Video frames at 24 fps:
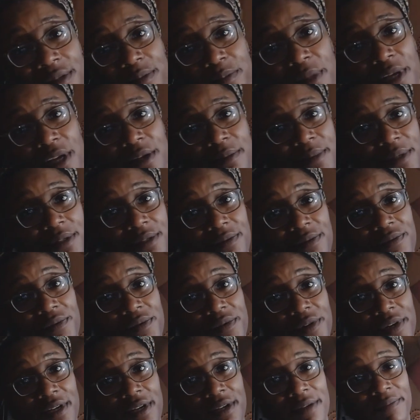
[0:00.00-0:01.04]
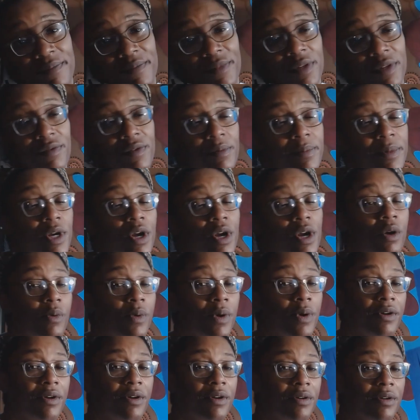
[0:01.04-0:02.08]
babies free from a
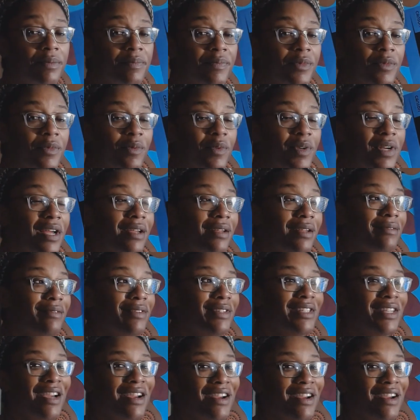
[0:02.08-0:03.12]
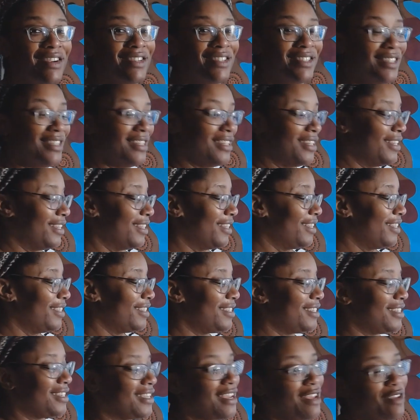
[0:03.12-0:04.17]
coworker when I retired.
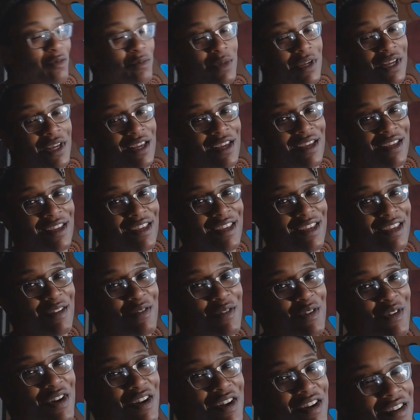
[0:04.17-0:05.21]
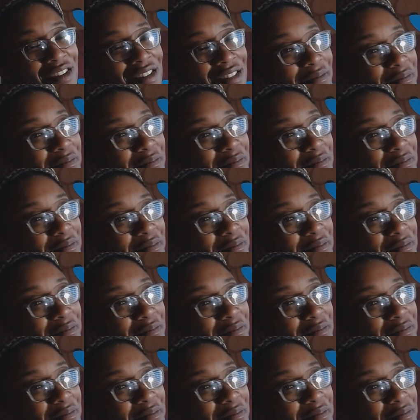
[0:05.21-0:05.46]
She gave me a gift card